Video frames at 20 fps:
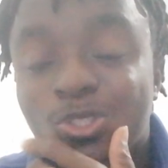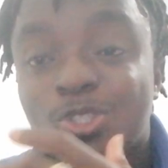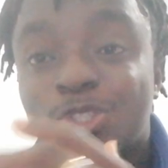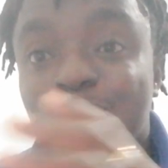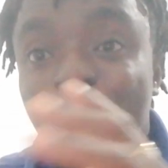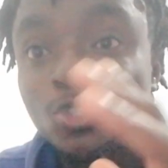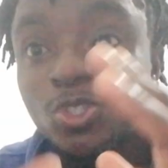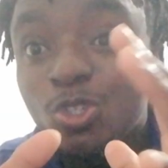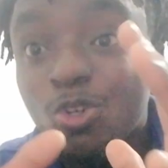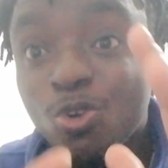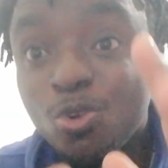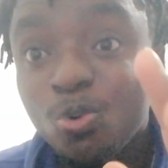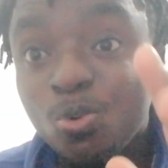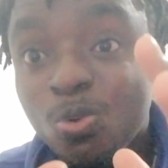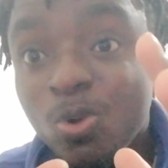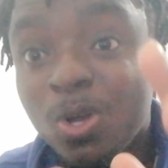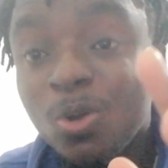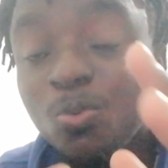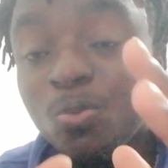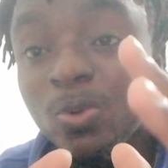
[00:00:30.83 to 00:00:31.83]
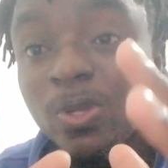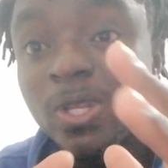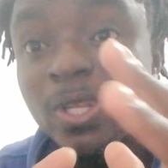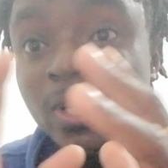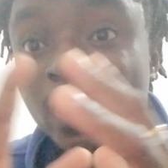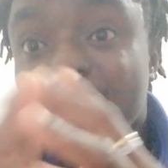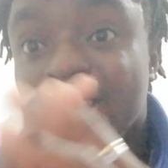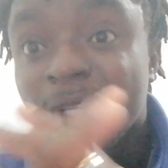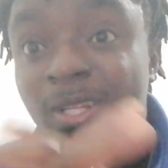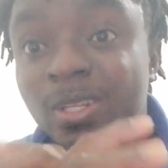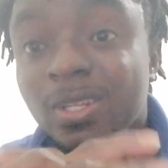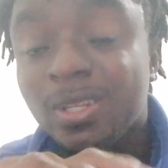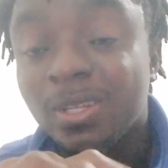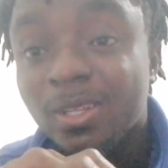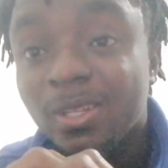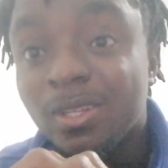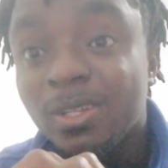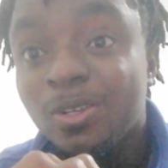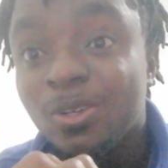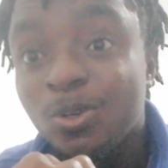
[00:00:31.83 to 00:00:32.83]
someone within
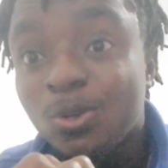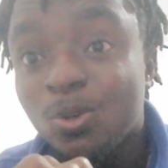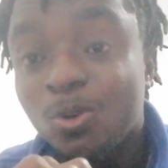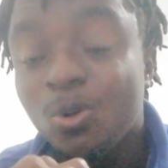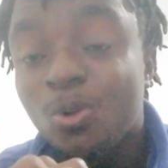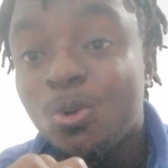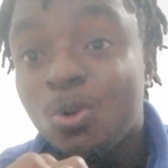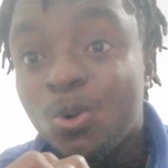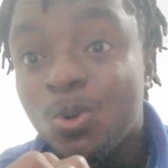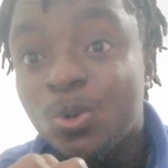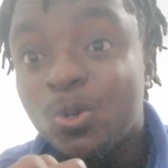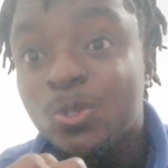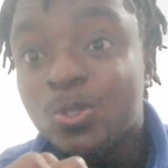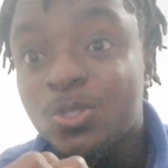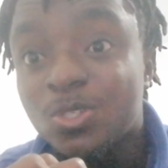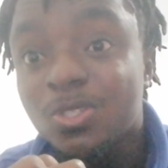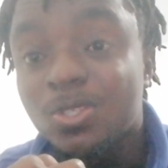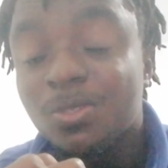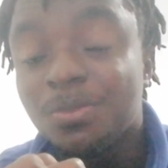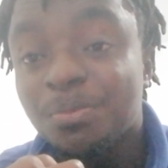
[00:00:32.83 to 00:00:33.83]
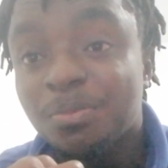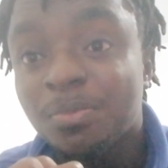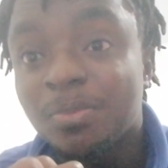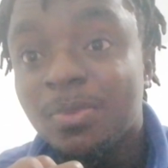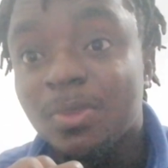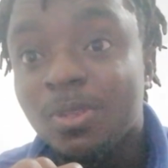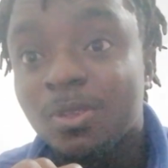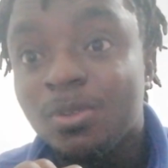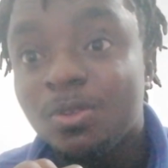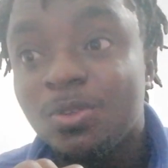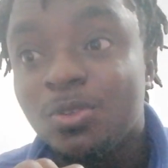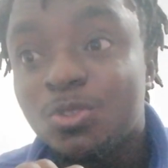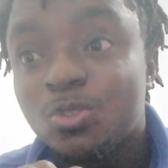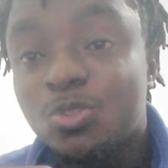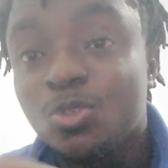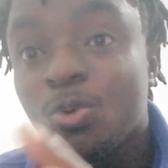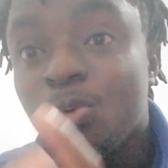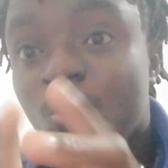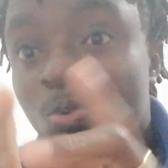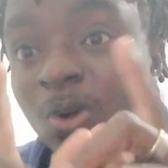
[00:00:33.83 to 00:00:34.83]
us,
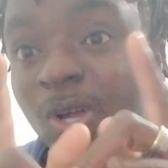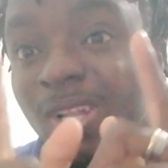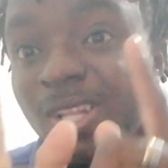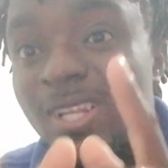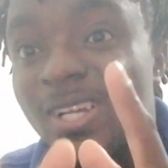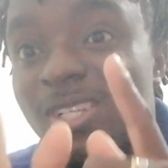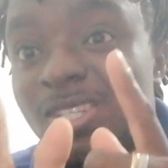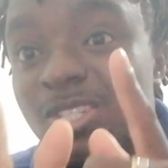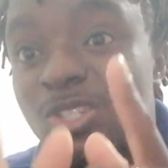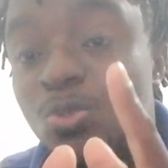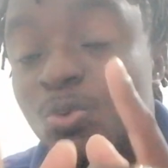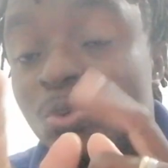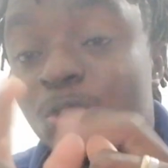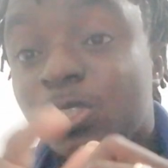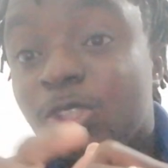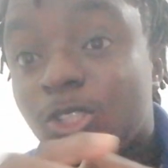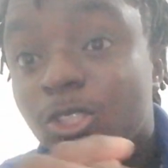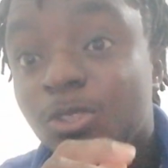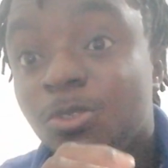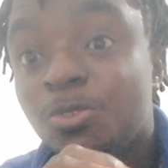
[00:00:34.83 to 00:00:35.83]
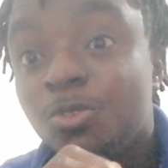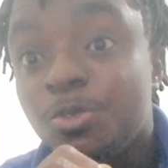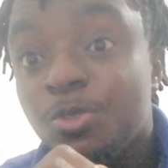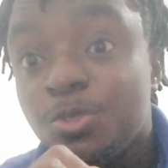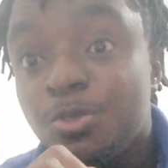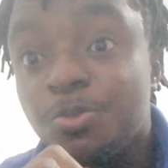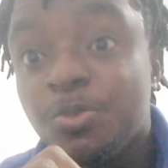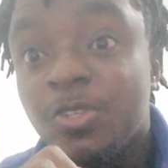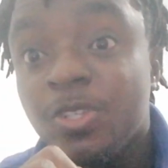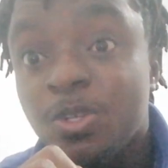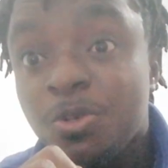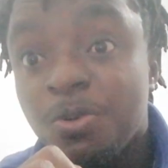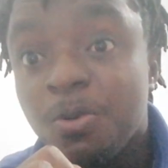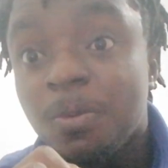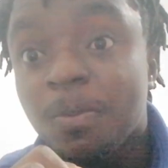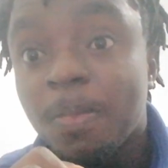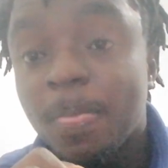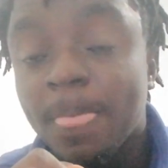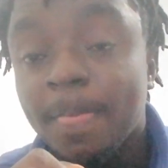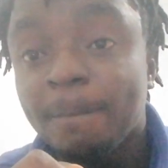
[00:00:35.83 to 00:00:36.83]
someone that is watching this video,
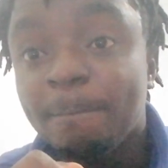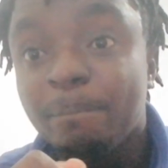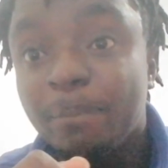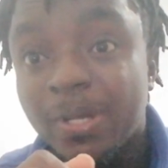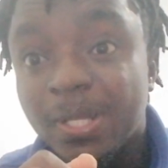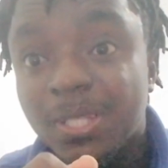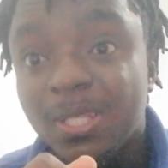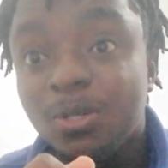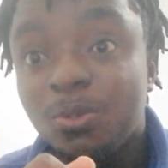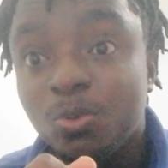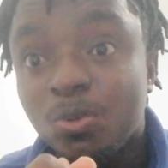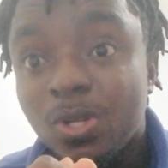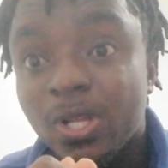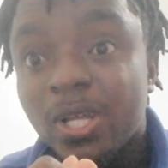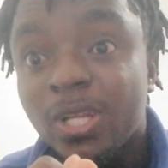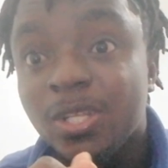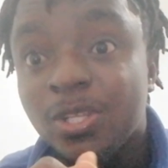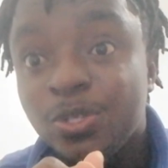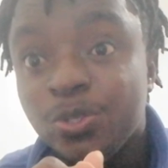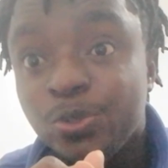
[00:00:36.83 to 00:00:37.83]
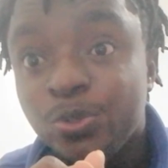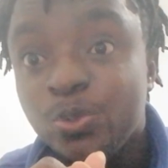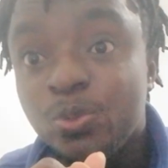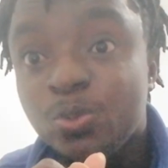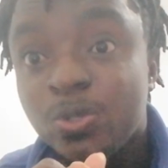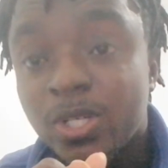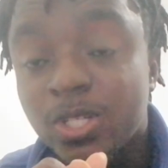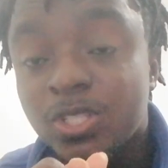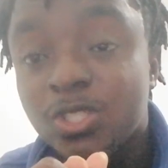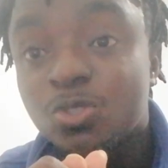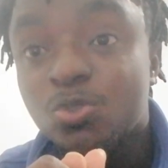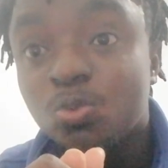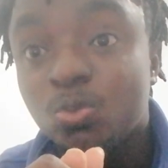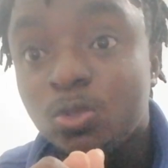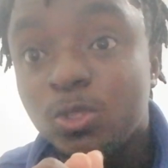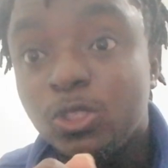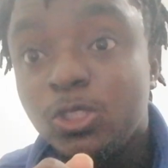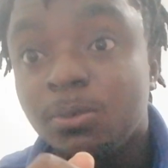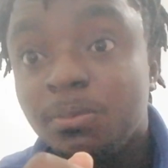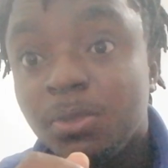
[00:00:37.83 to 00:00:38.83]
particularly you that is
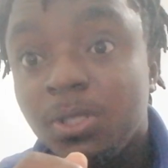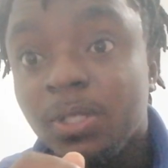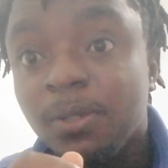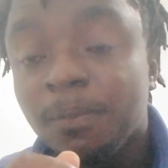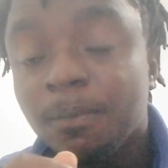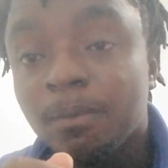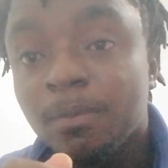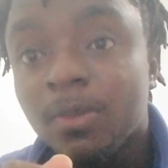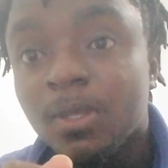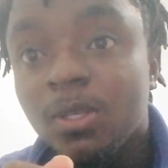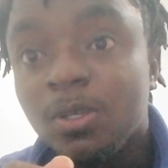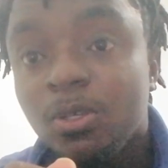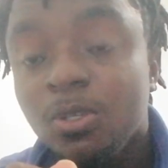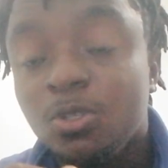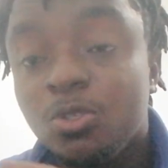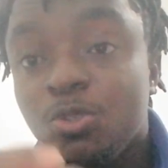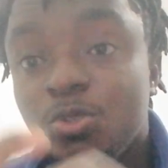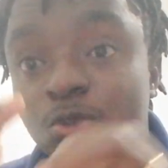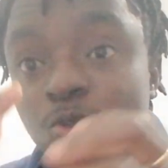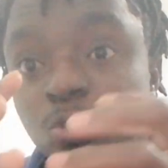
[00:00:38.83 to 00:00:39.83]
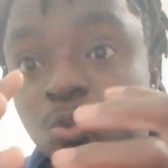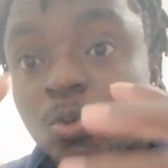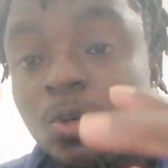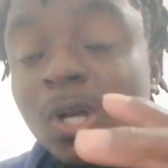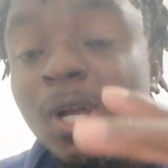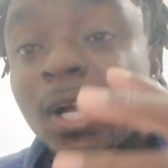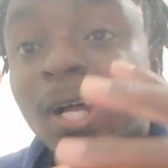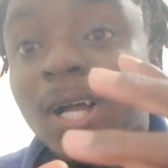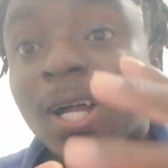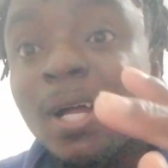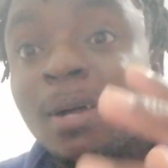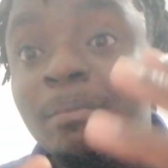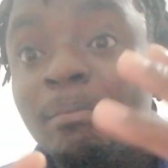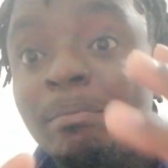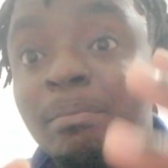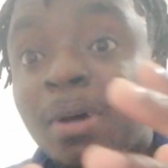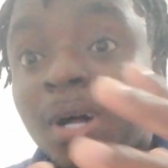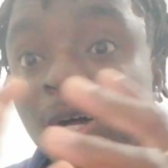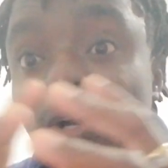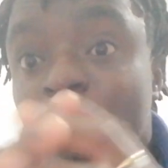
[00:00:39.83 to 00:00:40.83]
watching me, you are
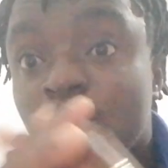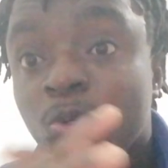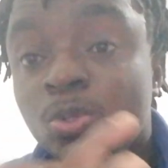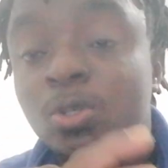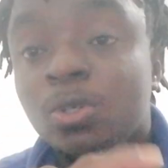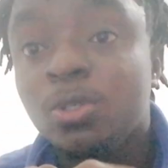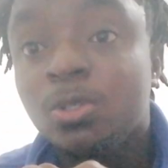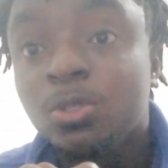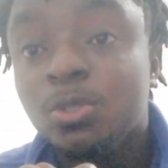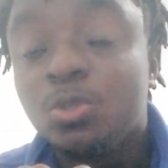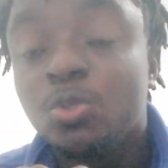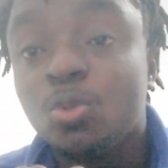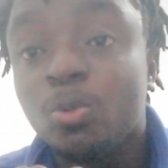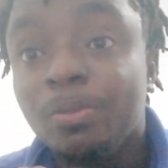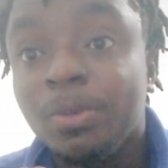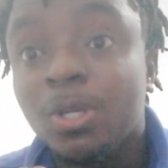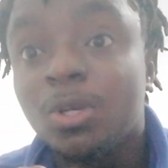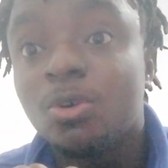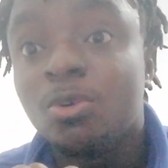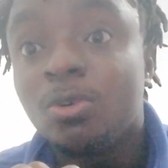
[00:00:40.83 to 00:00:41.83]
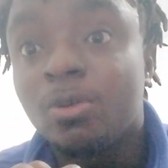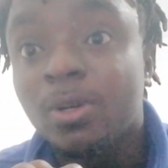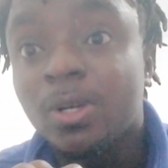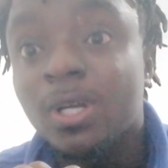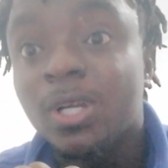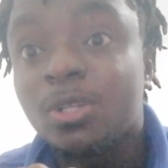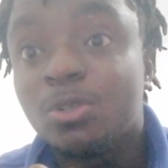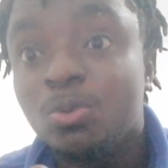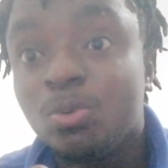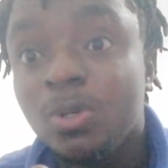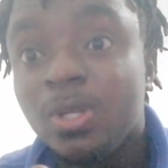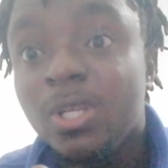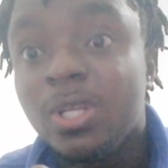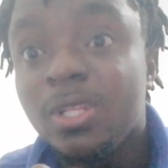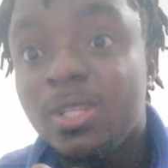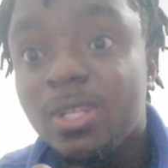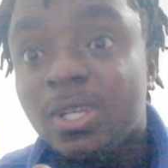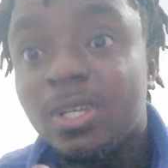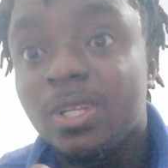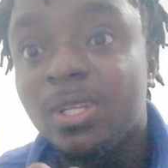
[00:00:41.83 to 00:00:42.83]
about to be
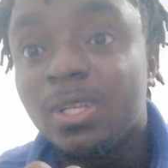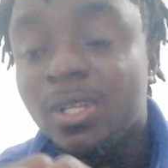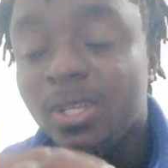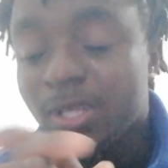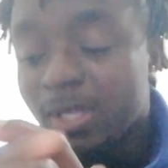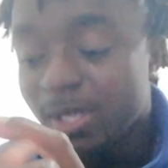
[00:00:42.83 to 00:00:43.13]
congratulated.